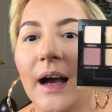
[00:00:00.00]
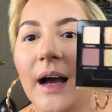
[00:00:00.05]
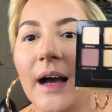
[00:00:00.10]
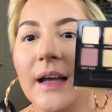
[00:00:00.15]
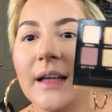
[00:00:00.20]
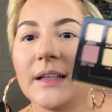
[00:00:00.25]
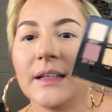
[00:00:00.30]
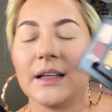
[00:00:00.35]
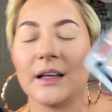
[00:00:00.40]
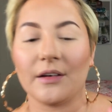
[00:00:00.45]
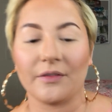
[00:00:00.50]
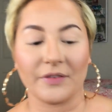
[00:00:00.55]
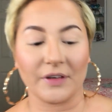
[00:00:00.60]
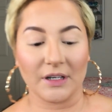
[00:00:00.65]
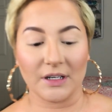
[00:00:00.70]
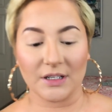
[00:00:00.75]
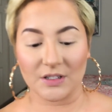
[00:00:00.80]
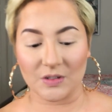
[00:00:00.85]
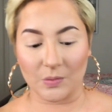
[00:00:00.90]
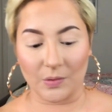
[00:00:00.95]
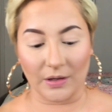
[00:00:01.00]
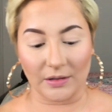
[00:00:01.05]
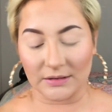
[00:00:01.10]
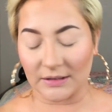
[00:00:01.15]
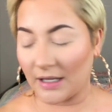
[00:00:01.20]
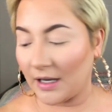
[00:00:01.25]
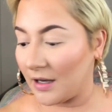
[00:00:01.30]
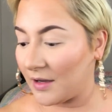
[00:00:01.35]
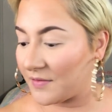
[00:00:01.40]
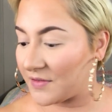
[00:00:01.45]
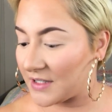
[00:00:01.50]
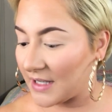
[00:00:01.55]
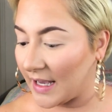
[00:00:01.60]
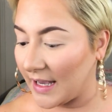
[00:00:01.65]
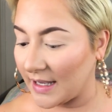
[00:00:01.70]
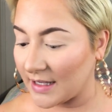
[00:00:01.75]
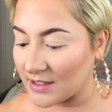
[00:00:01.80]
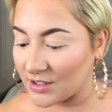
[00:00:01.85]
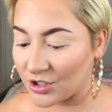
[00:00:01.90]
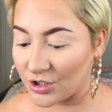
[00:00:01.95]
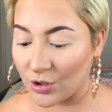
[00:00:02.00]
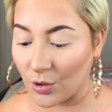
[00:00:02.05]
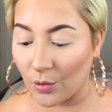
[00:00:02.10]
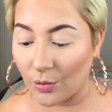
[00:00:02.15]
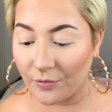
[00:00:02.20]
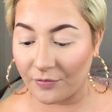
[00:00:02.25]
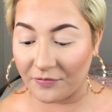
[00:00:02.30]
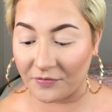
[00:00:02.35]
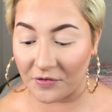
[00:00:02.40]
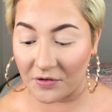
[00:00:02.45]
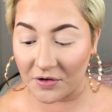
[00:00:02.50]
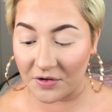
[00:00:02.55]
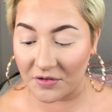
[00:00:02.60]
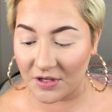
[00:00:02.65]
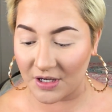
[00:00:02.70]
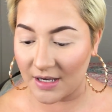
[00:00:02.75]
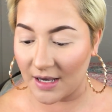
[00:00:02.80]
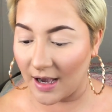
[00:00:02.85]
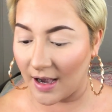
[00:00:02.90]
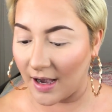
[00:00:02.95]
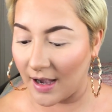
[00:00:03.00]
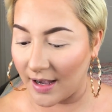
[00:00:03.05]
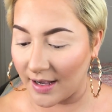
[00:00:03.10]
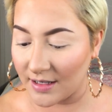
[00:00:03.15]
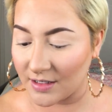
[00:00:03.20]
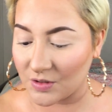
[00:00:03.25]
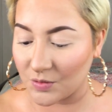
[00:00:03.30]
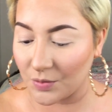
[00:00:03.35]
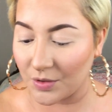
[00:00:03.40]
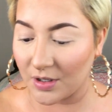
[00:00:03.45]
I love it. It's well loved. And so for the eyes,